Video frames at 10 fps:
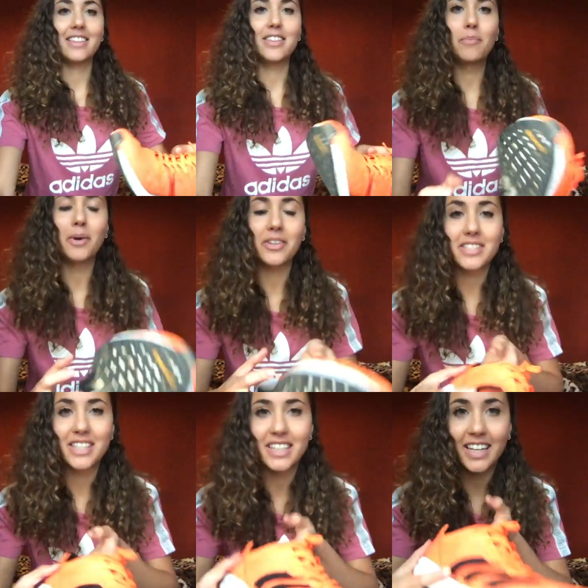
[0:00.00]
the
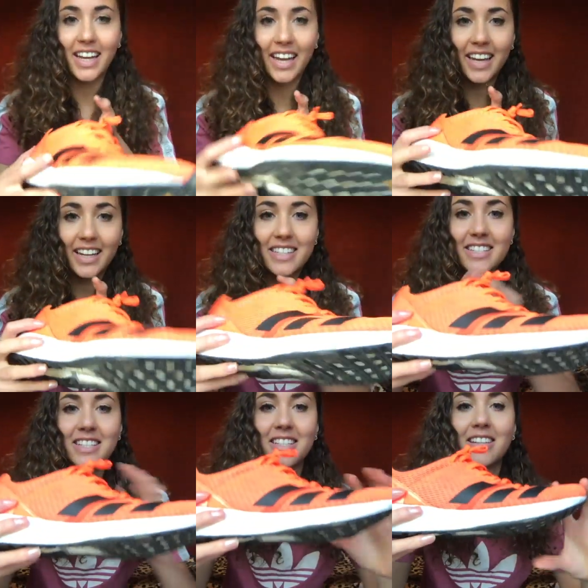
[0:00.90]
Boston 8
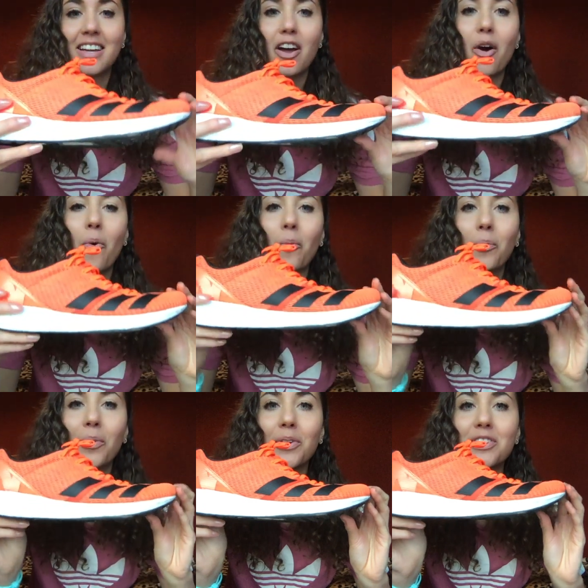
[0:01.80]

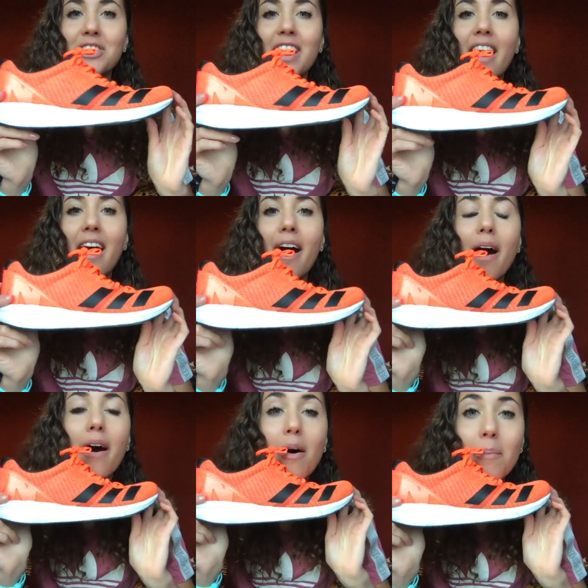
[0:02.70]
was
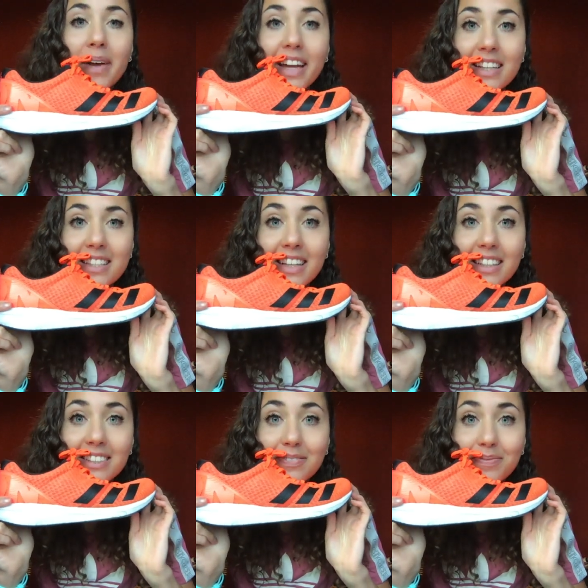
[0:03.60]
amazing.